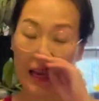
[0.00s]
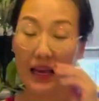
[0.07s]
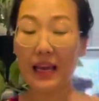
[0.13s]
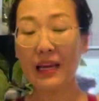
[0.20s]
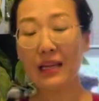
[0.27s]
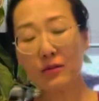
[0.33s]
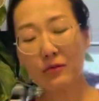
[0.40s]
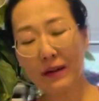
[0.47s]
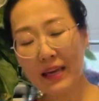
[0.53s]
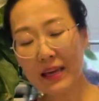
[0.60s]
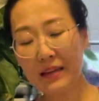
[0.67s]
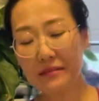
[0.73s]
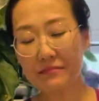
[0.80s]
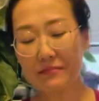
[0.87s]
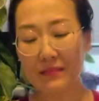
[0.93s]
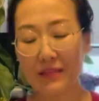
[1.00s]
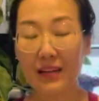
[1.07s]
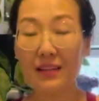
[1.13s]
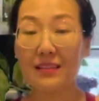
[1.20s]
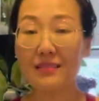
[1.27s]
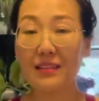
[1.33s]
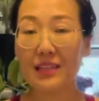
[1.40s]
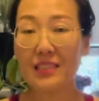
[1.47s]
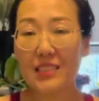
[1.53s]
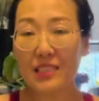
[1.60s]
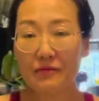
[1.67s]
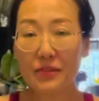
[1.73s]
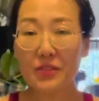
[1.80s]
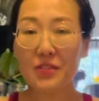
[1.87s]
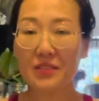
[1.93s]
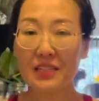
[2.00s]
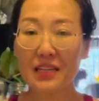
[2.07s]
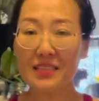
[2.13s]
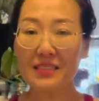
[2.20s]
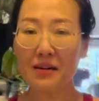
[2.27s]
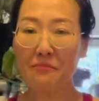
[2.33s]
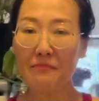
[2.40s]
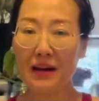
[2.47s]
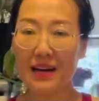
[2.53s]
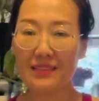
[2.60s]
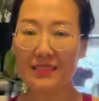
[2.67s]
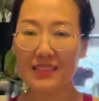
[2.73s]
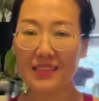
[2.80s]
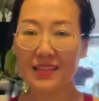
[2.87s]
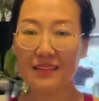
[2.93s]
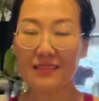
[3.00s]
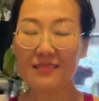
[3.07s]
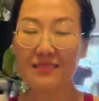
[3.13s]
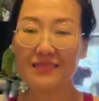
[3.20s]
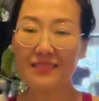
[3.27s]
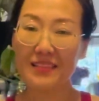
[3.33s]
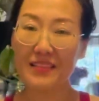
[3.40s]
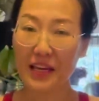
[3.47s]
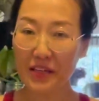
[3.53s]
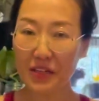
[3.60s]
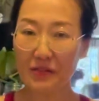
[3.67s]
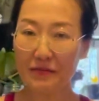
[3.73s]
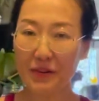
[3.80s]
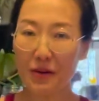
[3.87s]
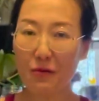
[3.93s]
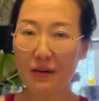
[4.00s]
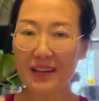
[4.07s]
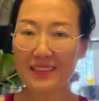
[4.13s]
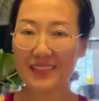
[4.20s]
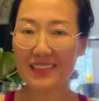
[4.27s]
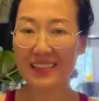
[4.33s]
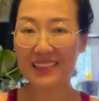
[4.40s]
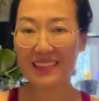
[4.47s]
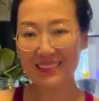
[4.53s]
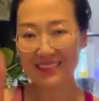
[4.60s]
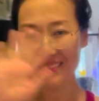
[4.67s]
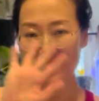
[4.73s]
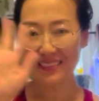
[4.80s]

Anyway, that's it for today's unboxing. Thank you for watching.